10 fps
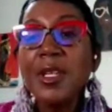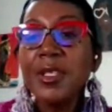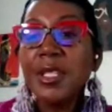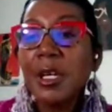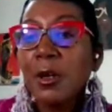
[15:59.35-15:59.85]

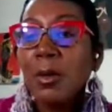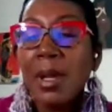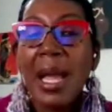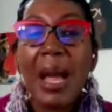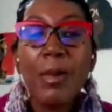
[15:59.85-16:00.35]

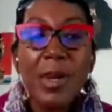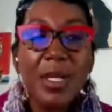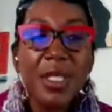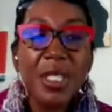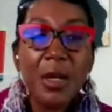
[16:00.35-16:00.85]
So I
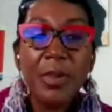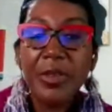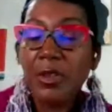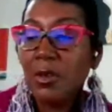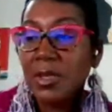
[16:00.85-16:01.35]
want to share
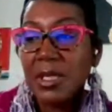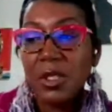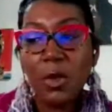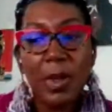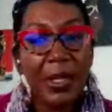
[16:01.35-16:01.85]
with you this
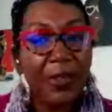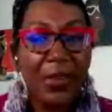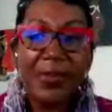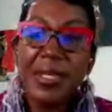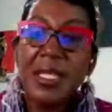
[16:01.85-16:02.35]
quick
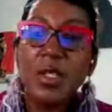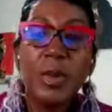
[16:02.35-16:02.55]
15,